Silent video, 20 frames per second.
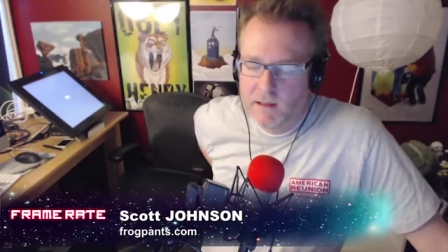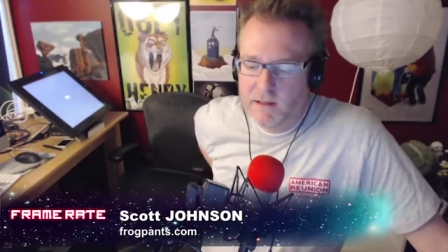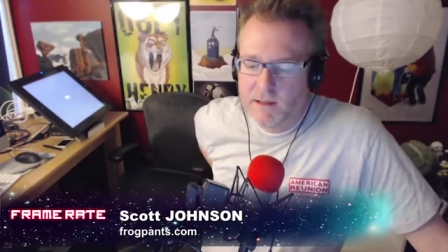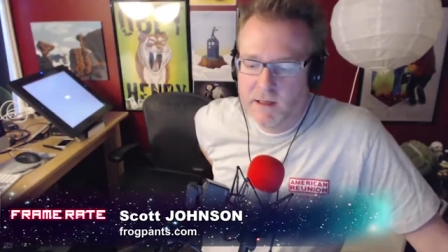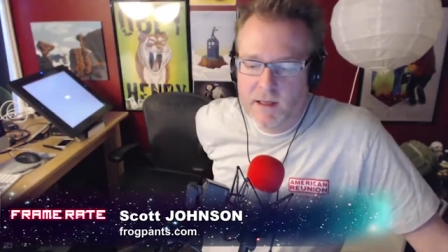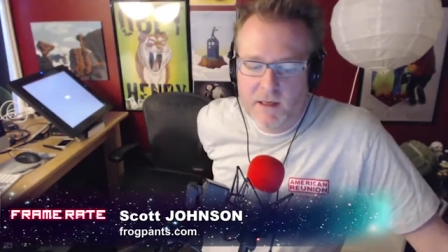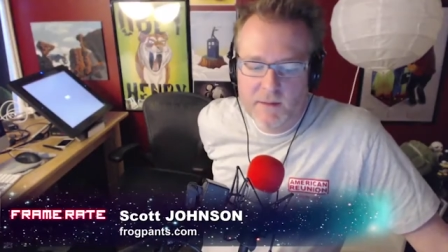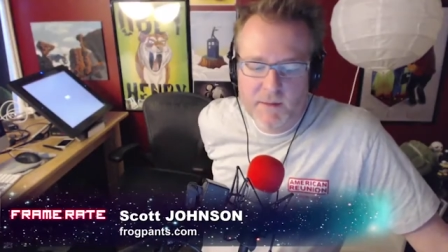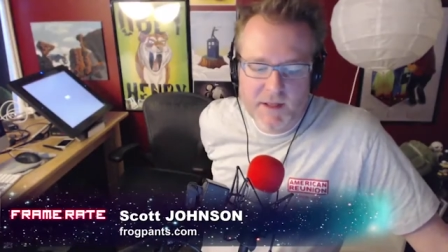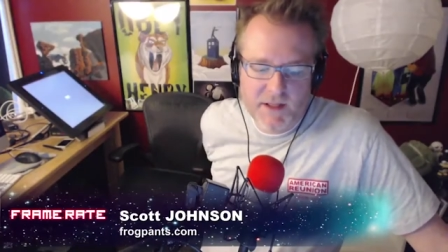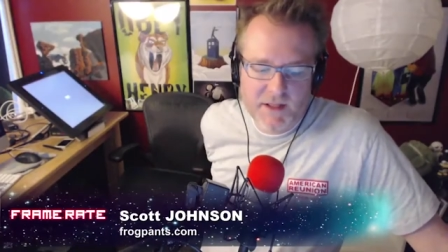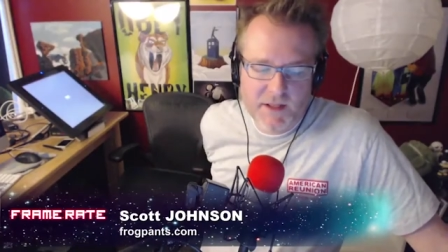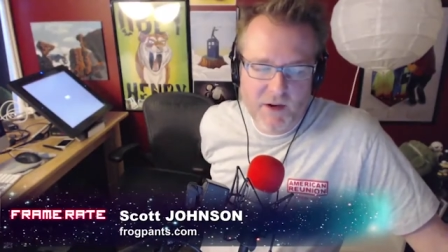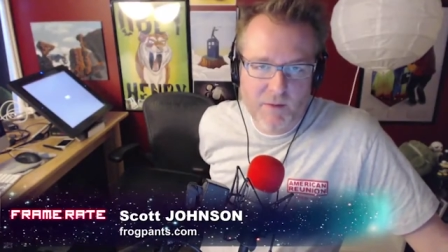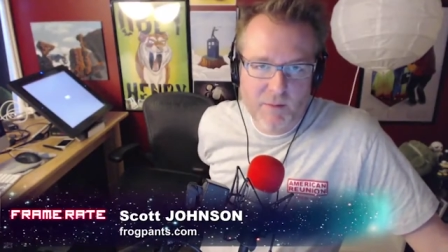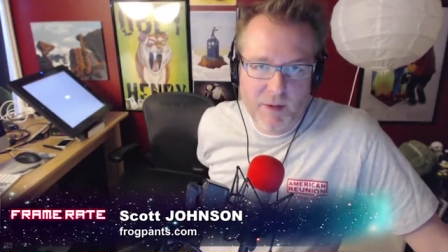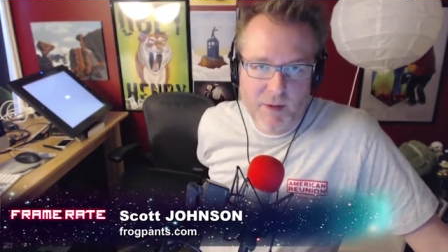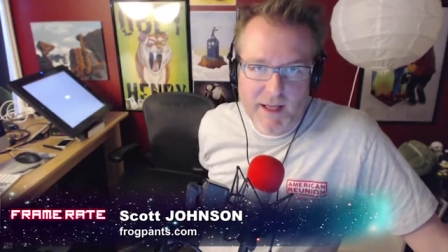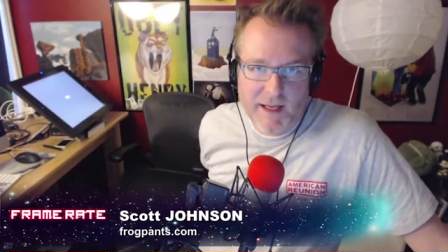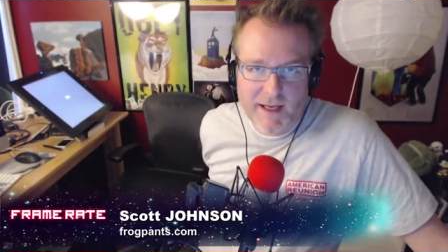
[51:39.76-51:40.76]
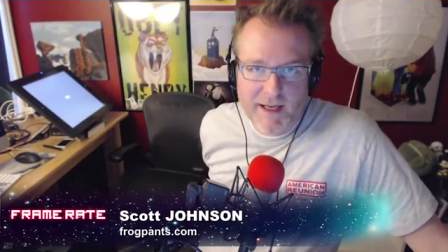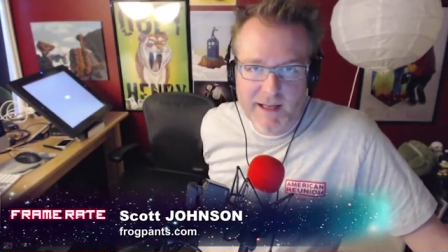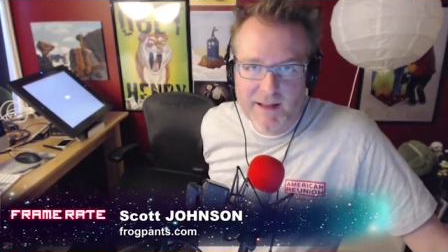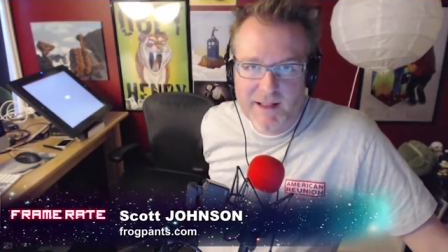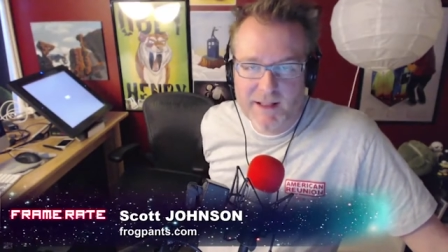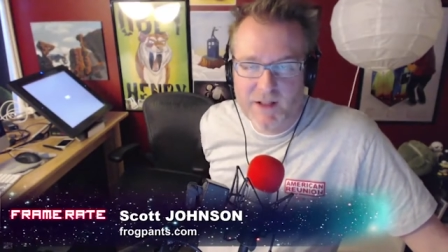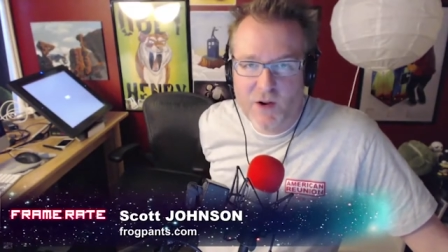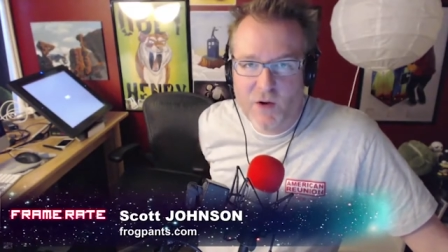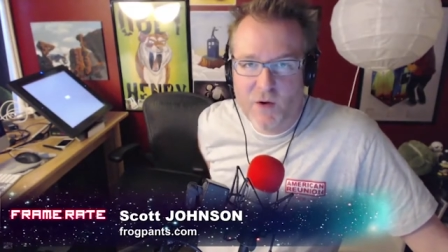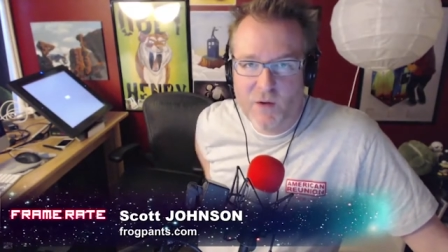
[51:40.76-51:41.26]
It's going to be so bloody.
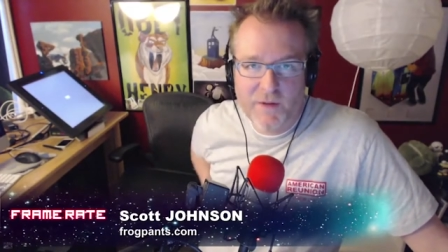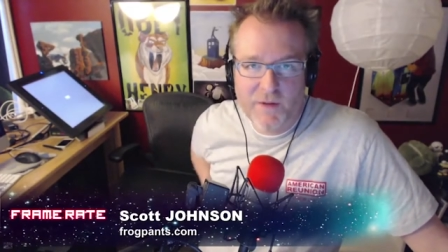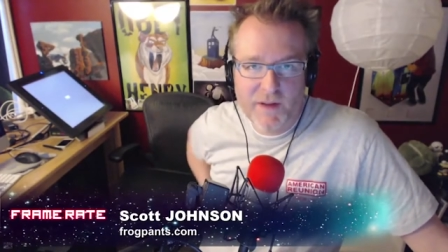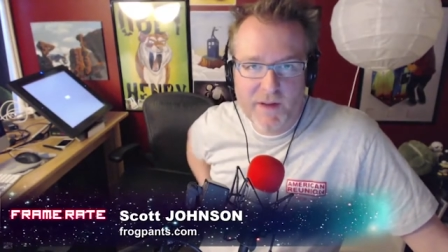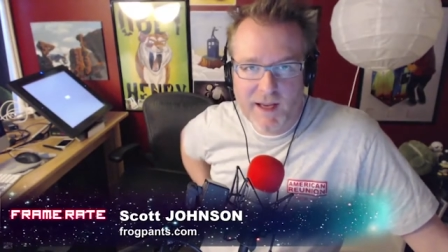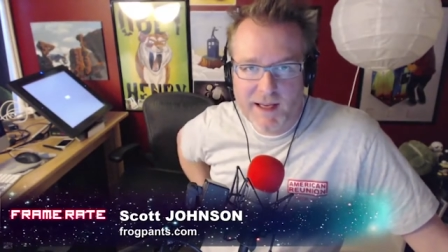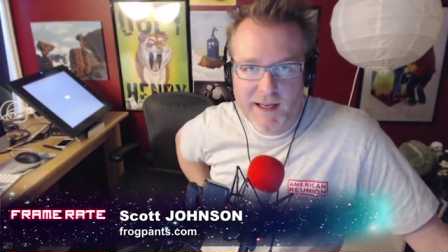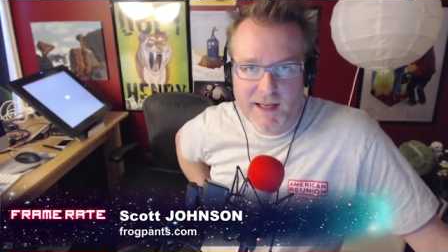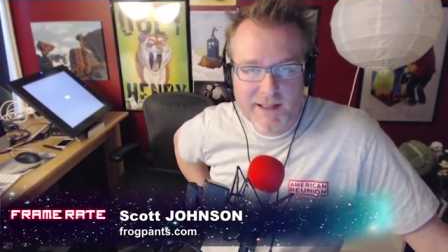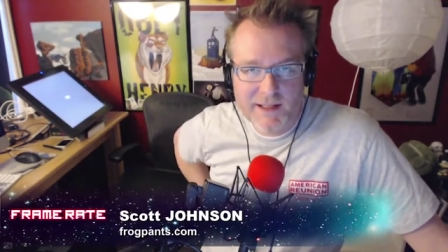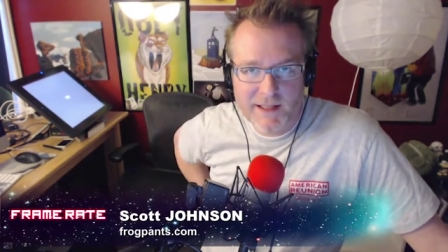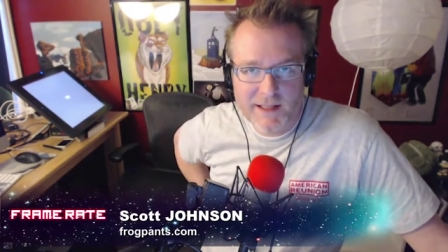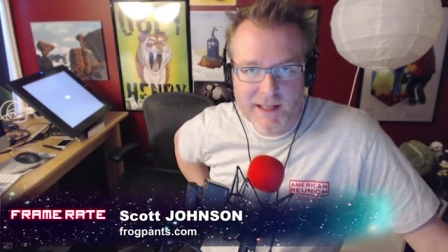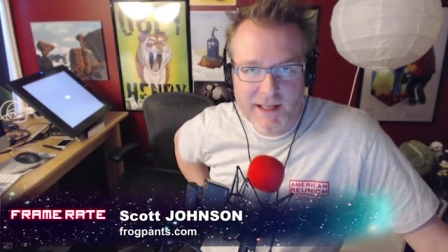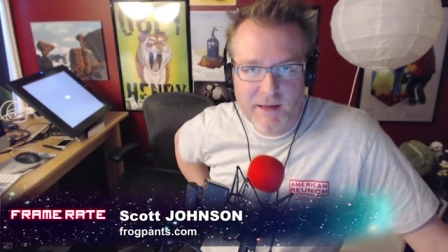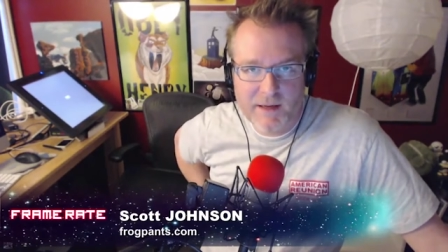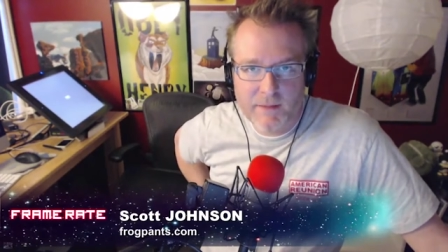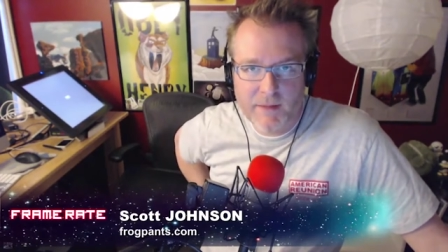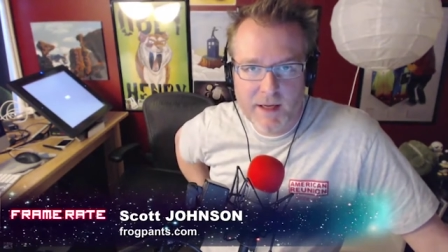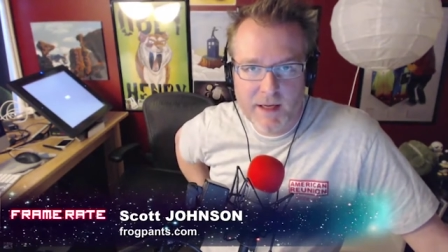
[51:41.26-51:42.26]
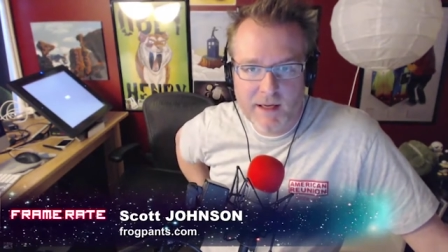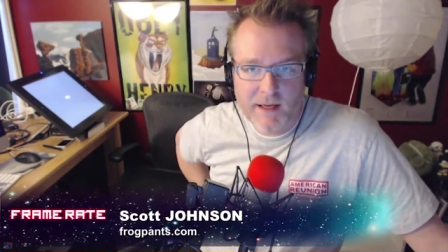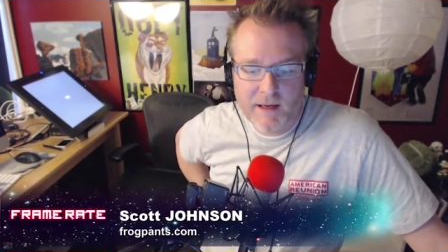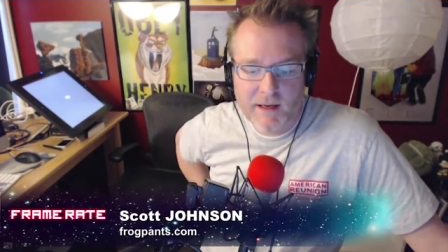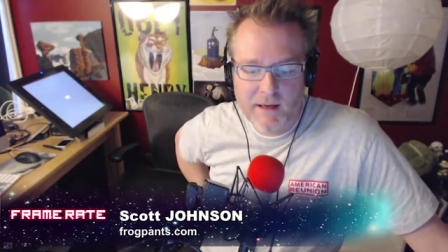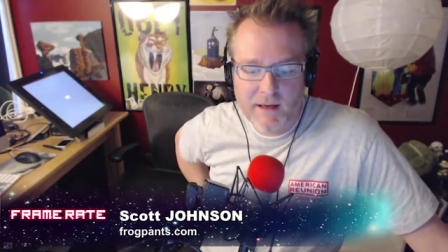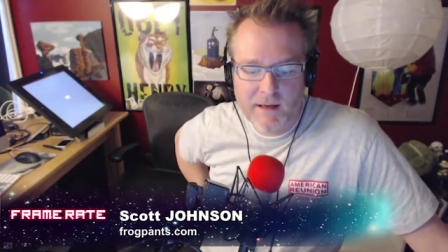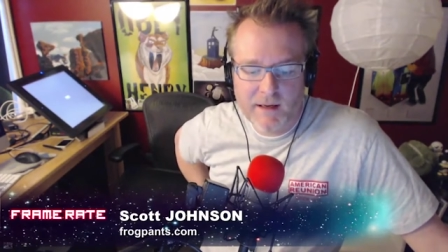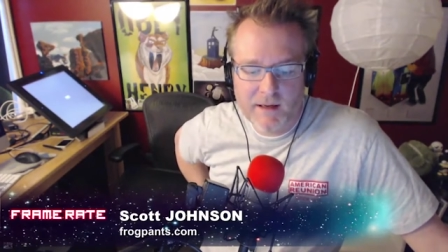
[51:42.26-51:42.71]
This whole thing is just going to be